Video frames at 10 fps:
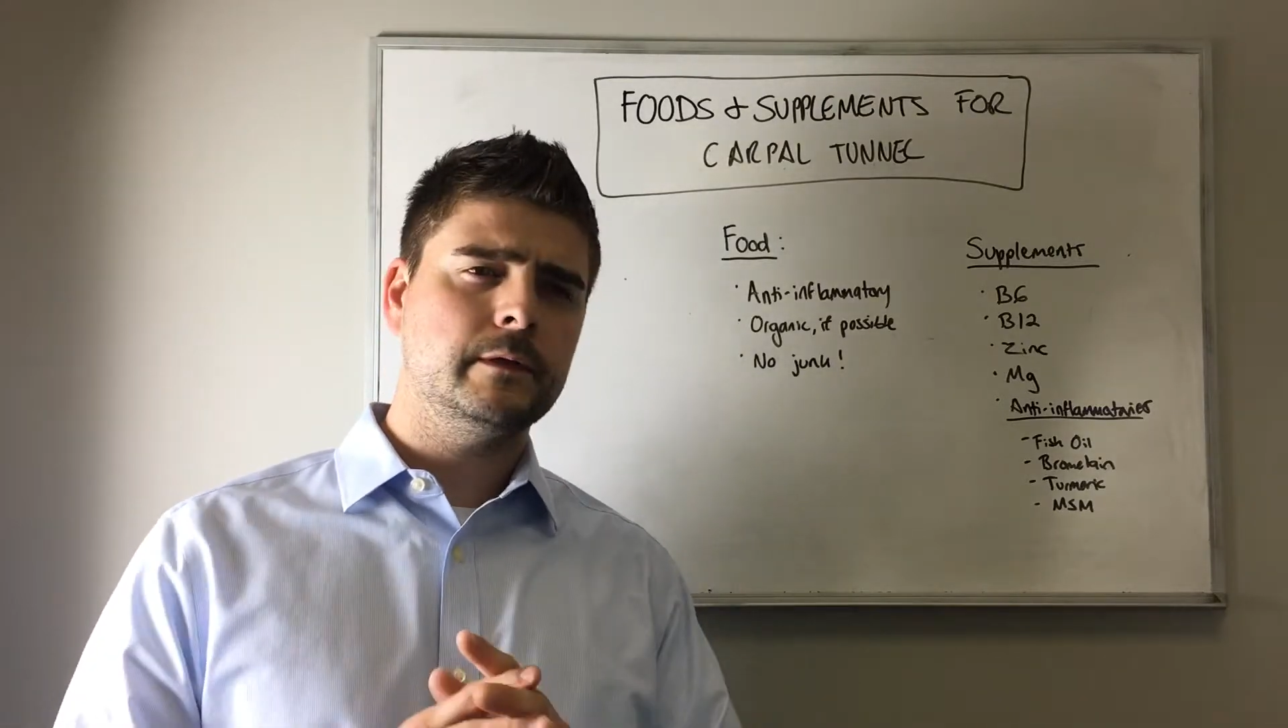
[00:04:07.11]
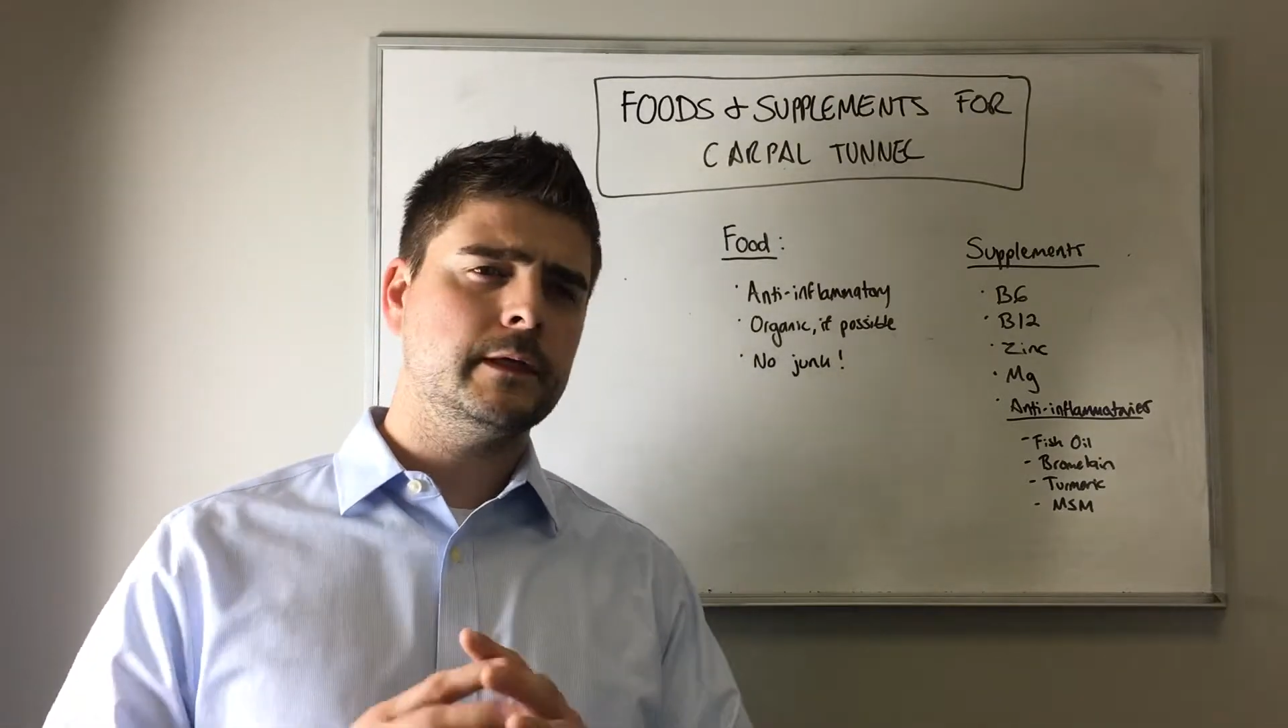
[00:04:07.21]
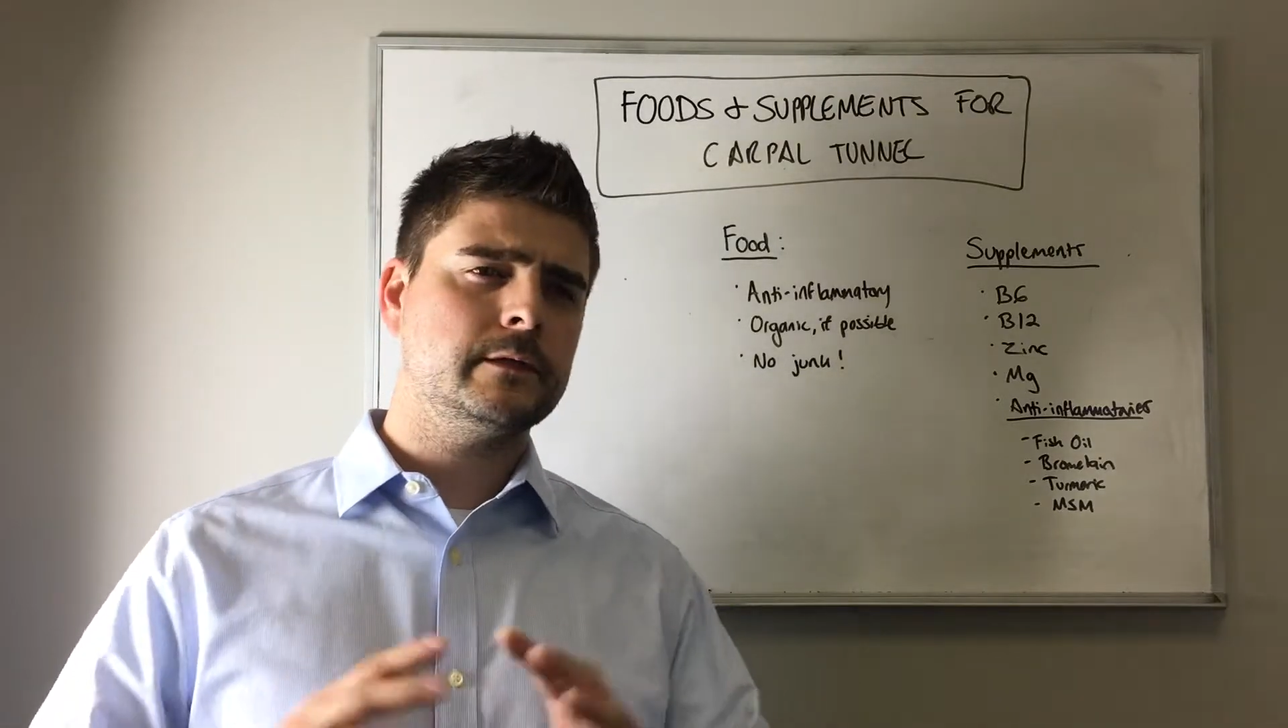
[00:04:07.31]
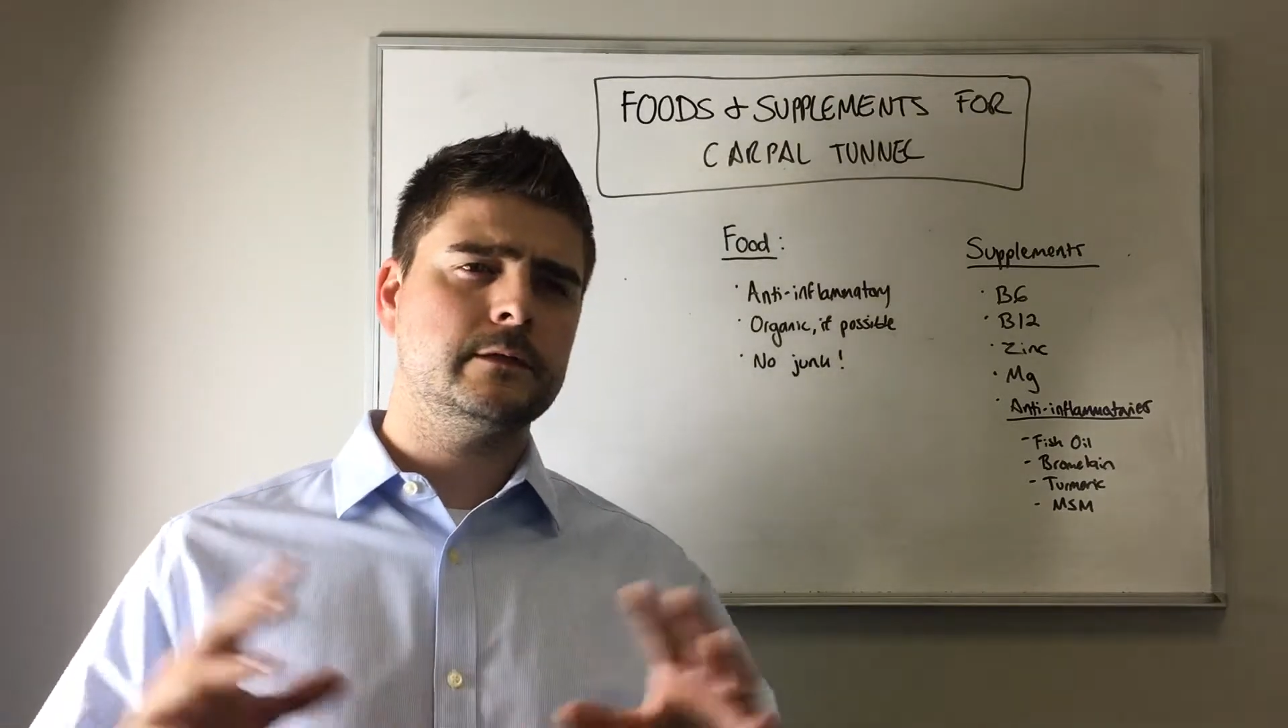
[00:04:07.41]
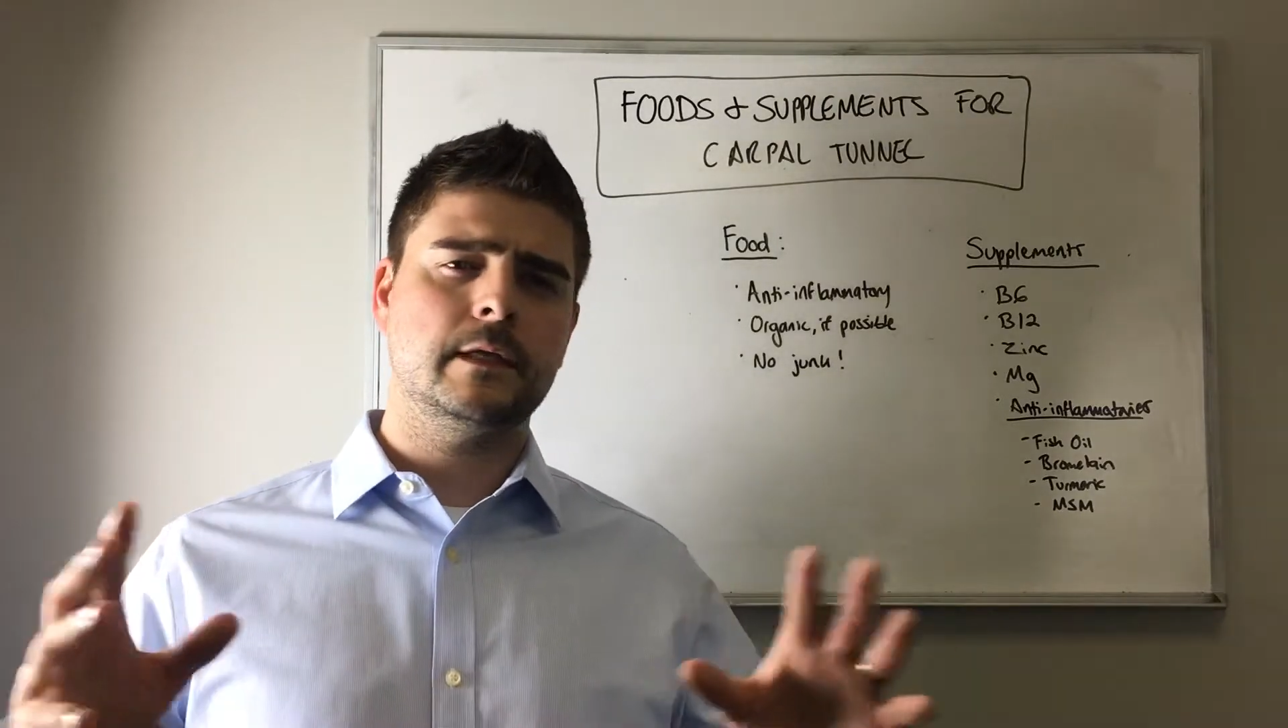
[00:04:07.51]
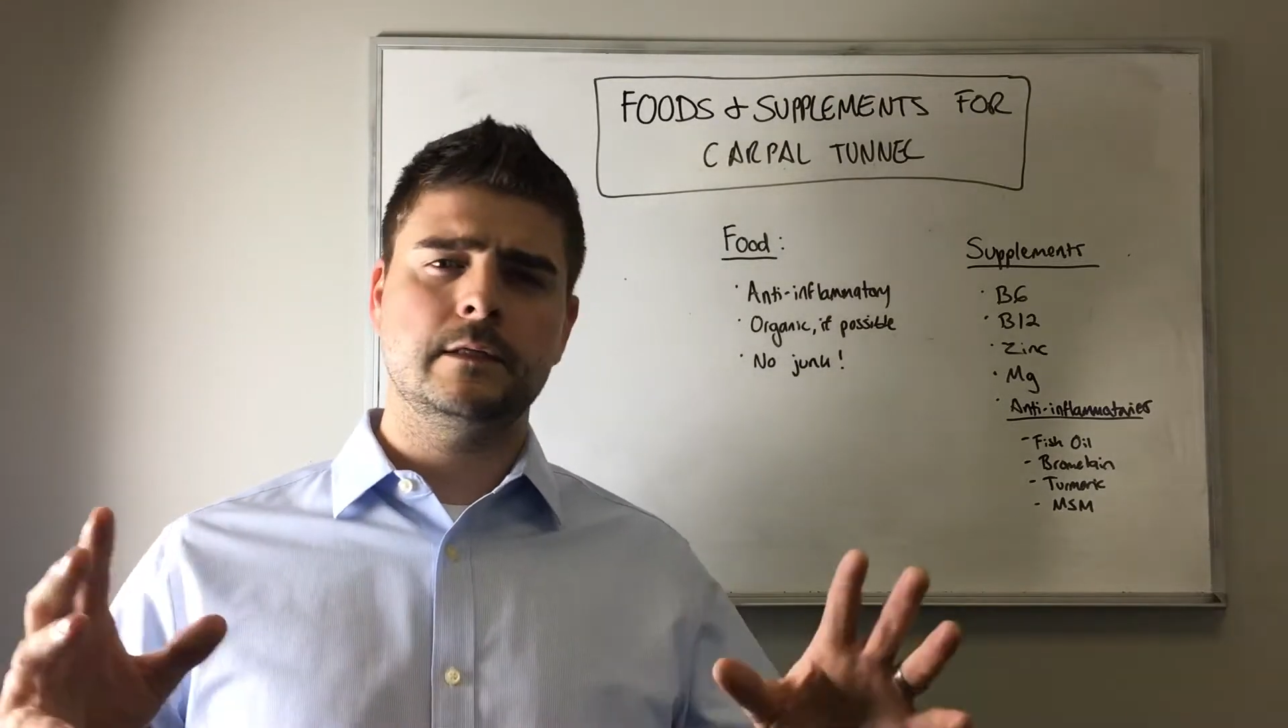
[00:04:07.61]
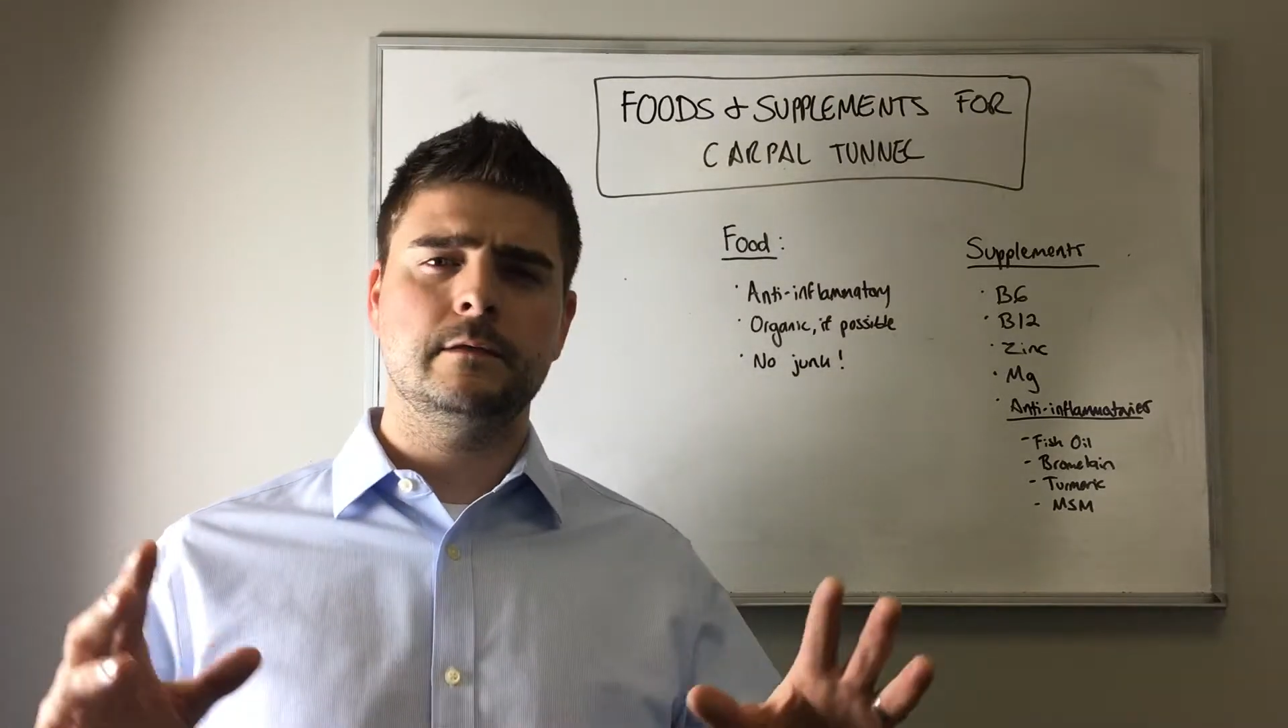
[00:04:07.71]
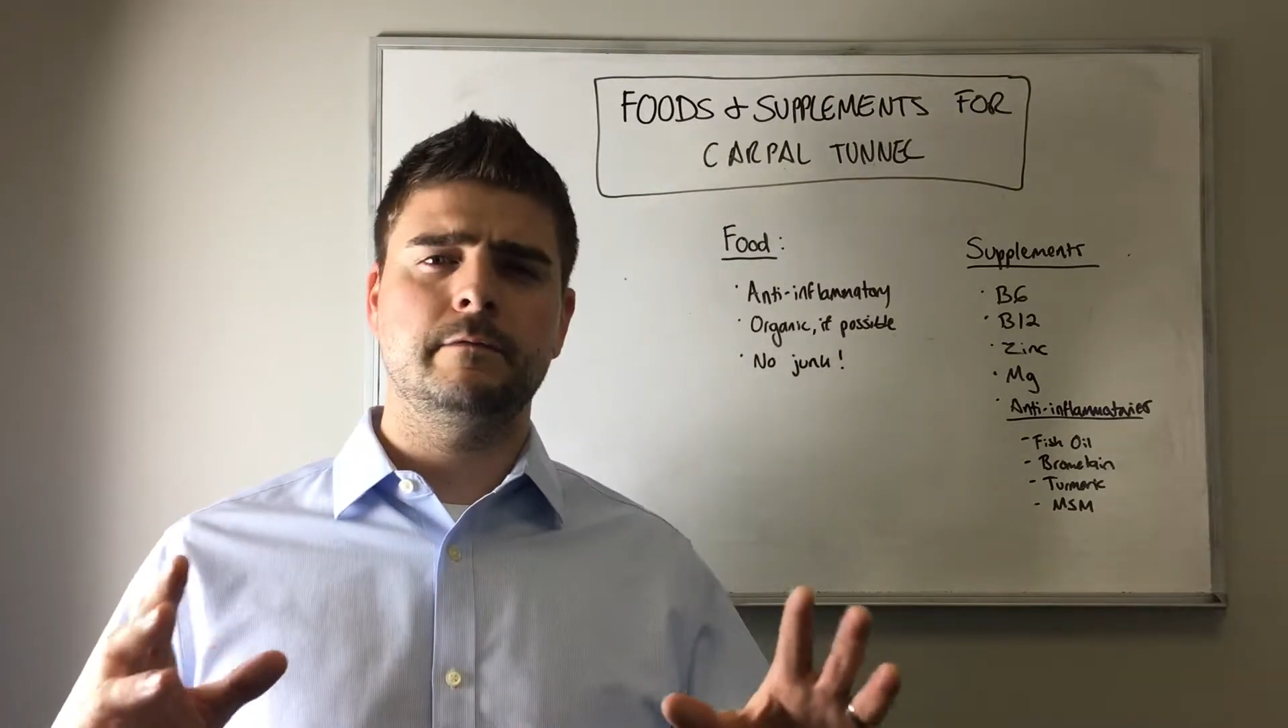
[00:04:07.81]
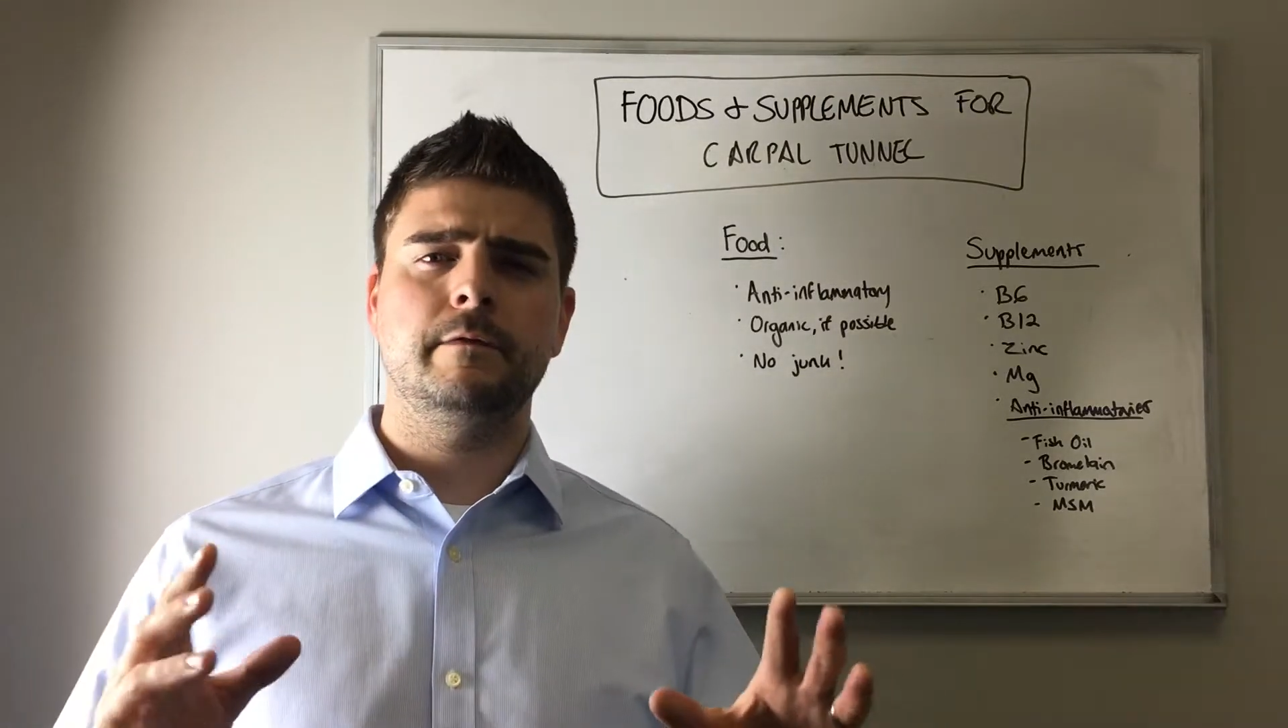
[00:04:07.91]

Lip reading: really extensive